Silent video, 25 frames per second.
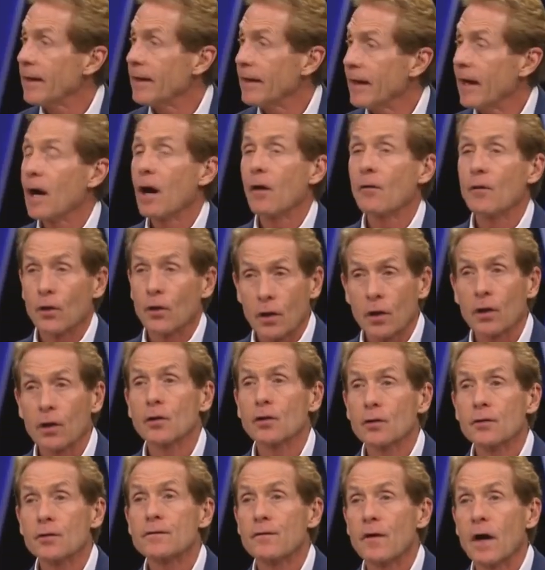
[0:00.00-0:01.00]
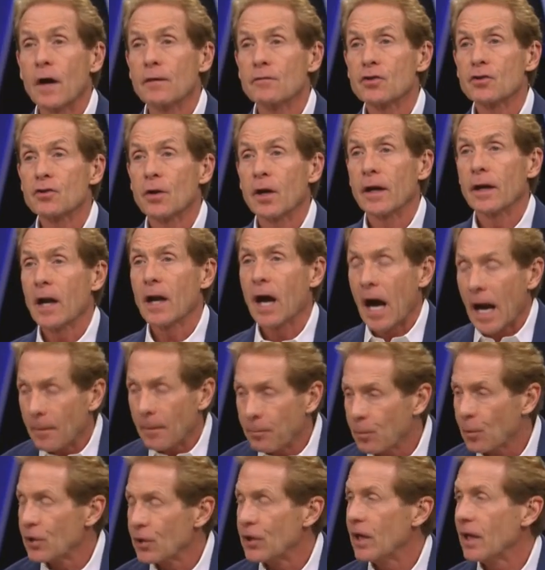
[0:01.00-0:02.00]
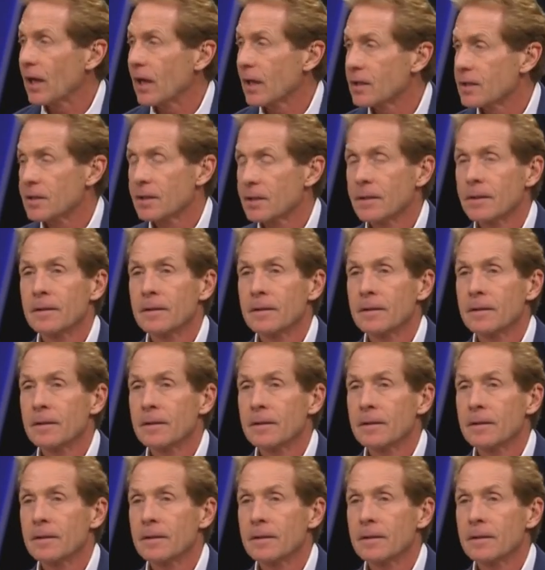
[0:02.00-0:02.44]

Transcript: right now they're going to lose 5 straight. I predict.